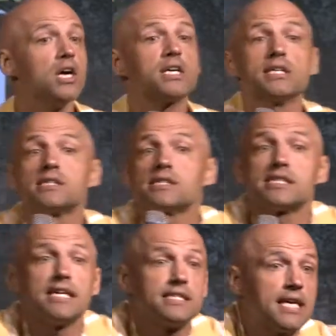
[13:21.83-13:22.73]

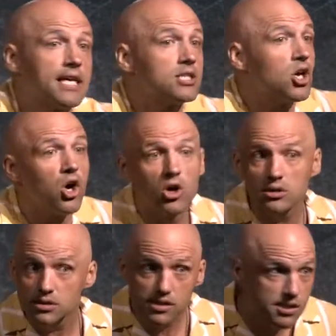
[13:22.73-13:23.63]
consenting
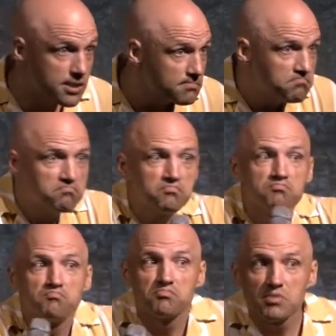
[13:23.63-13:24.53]
adults,
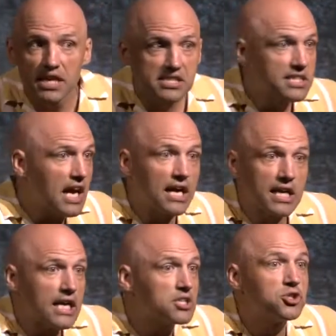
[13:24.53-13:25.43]
it's
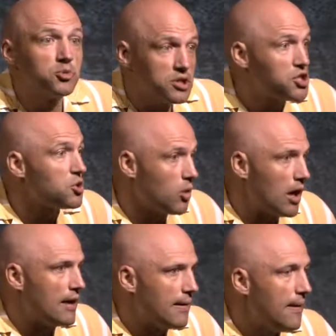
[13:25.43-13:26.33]
kind of do what you want.